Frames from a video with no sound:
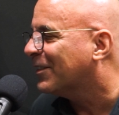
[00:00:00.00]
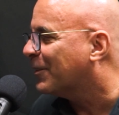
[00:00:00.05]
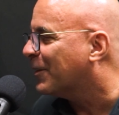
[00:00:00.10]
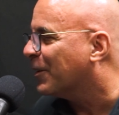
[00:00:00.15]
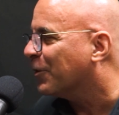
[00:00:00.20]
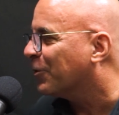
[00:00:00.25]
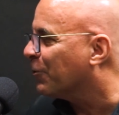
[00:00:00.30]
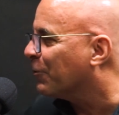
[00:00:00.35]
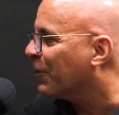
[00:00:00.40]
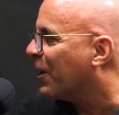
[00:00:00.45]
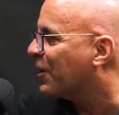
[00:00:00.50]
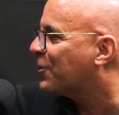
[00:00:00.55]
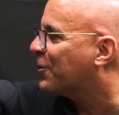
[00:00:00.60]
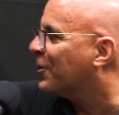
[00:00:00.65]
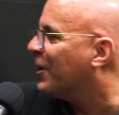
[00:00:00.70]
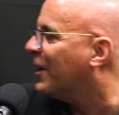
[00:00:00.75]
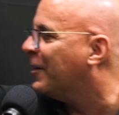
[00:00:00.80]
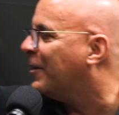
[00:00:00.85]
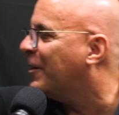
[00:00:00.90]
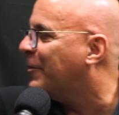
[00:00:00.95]
there's a
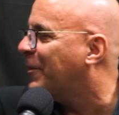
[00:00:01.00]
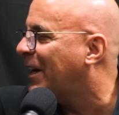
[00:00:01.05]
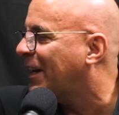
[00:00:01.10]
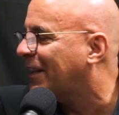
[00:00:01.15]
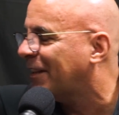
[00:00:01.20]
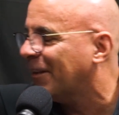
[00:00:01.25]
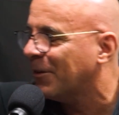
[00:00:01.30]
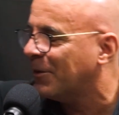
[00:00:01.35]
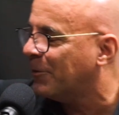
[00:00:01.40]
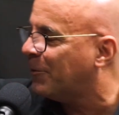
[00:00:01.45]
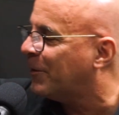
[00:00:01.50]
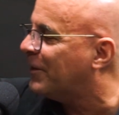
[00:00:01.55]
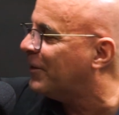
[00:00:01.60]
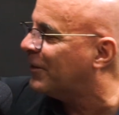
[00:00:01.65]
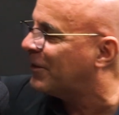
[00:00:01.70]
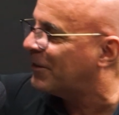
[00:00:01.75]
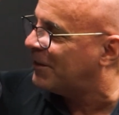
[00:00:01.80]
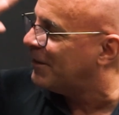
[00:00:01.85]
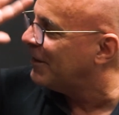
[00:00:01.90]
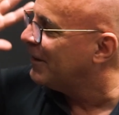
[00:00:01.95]
restaurant back there that
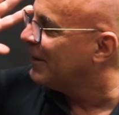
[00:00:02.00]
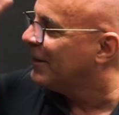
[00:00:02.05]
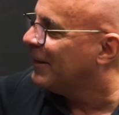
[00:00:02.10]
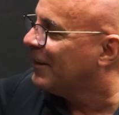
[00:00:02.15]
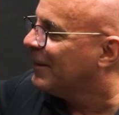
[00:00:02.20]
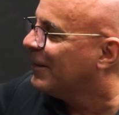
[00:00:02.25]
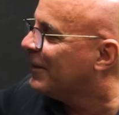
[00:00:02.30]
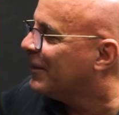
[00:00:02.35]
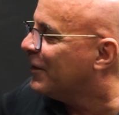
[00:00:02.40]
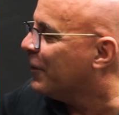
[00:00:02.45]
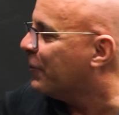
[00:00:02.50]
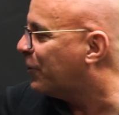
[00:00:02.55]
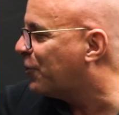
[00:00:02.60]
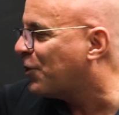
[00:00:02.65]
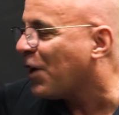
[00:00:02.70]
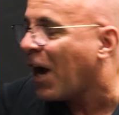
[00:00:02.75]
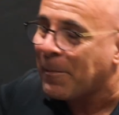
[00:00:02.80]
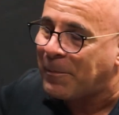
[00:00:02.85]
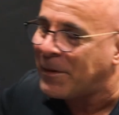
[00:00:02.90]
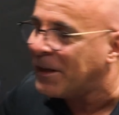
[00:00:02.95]
the
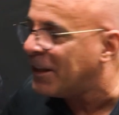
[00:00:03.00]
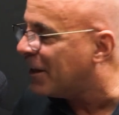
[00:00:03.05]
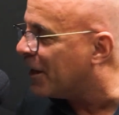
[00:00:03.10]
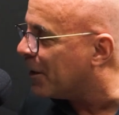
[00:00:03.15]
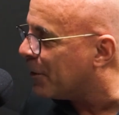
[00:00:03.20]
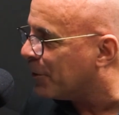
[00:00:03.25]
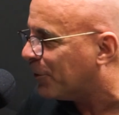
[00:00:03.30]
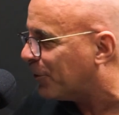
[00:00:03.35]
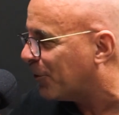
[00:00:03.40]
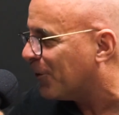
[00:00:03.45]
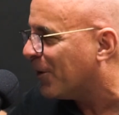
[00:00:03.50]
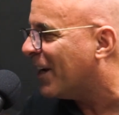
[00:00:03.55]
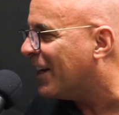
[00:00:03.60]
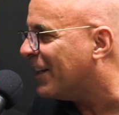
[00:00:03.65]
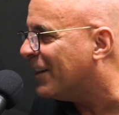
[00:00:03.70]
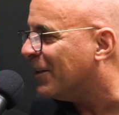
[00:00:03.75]
shopping there is great,